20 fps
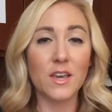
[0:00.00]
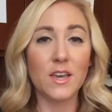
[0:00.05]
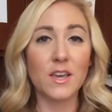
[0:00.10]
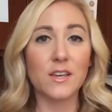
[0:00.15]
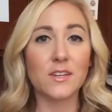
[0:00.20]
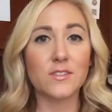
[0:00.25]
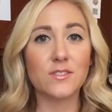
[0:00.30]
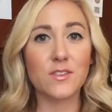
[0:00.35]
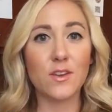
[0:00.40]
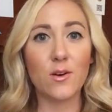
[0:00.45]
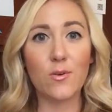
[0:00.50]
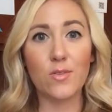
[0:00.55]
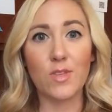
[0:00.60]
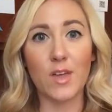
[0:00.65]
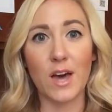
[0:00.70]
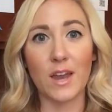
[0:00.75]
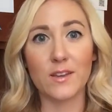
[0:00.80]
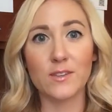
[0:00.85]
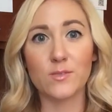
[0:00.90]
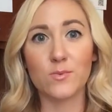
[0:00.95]
So
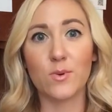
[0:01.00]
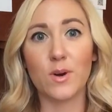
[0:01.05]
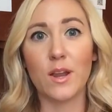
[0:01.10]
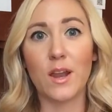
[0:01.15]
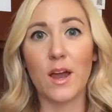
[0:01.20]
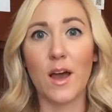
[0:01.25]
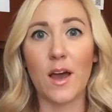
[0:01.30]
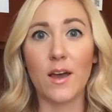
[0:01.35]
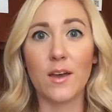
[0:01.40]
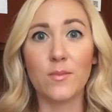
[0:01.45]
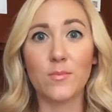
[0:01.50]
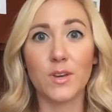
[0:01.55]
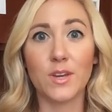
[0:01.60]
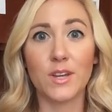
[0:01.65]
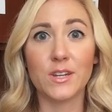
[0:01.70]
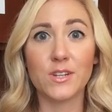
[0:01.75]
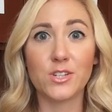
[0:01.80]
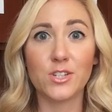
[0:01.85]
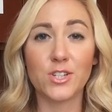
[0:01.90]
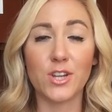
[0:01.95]
that is what I'm going
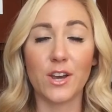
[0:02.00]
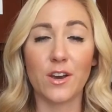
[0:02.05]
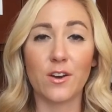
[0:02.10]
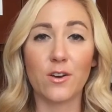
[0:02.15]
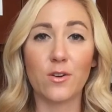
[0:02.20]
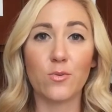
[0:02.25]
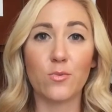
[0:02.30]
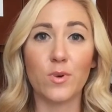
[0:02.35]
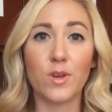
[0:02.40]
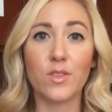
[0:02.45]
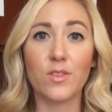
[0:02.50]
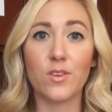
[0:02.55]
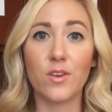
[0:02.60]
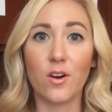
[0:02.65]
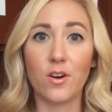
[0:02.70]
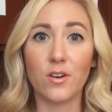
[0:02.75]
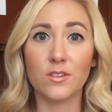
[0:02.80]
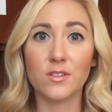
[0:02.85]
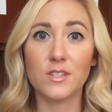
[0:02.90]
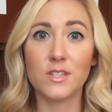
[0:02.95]
to share with
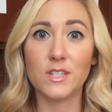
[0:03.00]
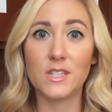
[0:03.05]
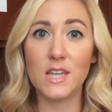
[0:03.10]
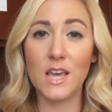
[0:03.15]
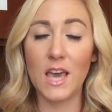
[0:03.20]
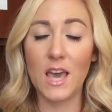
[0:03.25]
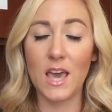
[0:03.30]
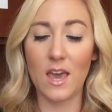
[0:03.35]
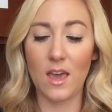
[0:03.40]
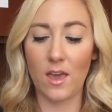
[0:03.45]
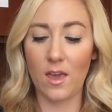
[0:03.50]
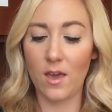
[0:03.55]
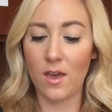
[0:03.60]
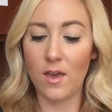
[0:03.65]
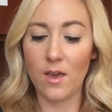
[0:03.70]
y'all today.